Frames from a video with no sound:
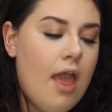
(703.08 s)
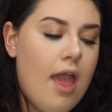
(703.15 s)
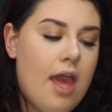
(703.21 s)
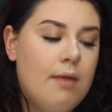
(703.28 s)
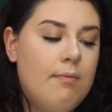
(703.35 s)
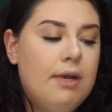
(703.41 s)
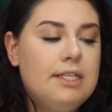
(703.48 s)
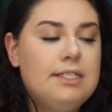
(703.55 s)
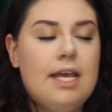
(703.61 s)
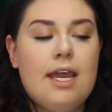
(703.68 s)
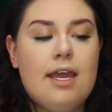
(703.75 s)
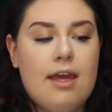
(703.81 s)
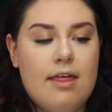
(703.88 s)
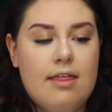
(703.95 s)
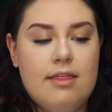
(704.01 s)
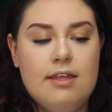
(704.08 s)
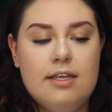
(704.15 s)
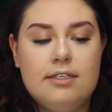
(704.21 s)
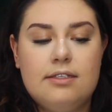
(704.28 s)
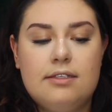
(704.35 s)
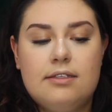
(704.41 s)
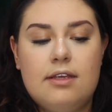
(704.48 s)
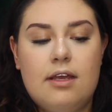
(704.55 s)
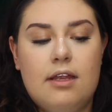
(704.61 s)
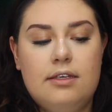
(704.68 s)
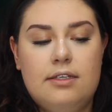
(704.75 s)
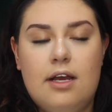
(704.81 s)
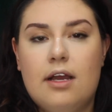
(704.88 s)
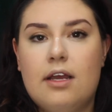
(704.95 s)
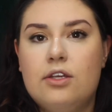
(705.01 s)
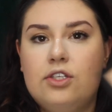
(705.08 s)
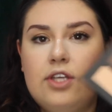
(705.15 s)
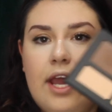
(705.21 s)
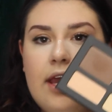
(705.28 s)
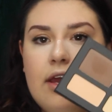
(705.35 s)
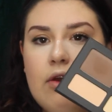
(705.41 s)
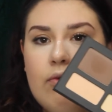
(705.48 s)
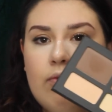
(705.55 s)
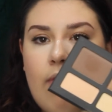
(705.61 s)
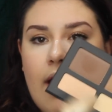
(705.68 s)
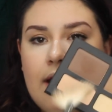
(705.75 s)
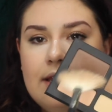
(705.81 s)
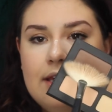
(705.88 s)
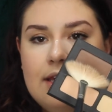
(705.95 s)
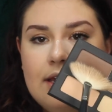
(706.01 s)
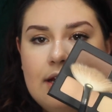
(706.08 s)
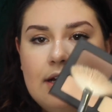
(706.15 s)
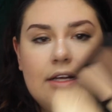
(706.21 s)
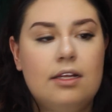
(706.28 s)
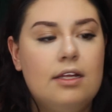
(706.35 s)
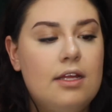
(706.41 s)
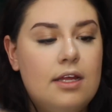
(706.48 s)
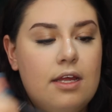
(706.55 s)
and I'm going to take this darker shade right here.